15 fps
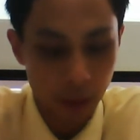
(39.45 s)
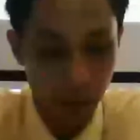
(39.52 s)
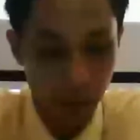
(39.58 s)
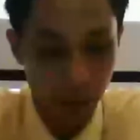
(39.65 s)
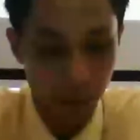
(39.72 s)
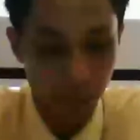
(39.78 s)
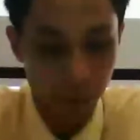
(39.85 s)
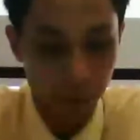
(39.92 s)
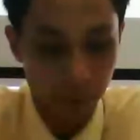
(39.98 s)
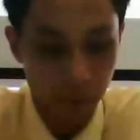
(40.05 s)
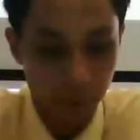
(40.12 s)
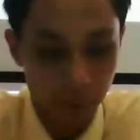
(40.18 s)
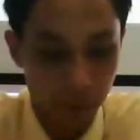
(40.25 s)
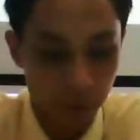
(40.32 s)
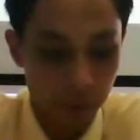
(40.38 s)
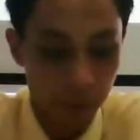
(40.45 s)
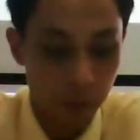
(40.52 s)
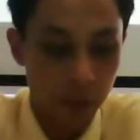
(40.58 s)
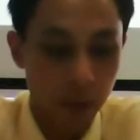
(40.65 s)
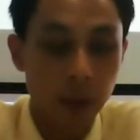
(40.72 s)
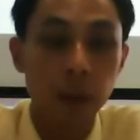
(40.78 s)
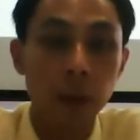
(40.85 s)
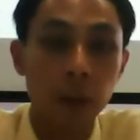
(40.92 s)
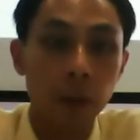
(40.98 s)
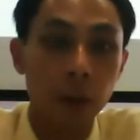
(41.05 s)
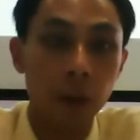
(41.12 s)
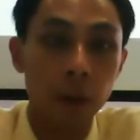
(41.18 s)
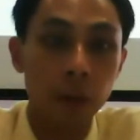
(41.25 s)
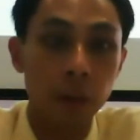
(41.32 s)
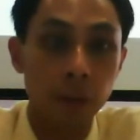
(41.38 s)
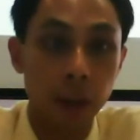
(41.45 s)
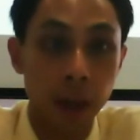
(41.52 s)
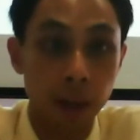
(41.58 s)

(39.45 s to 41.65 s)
All of you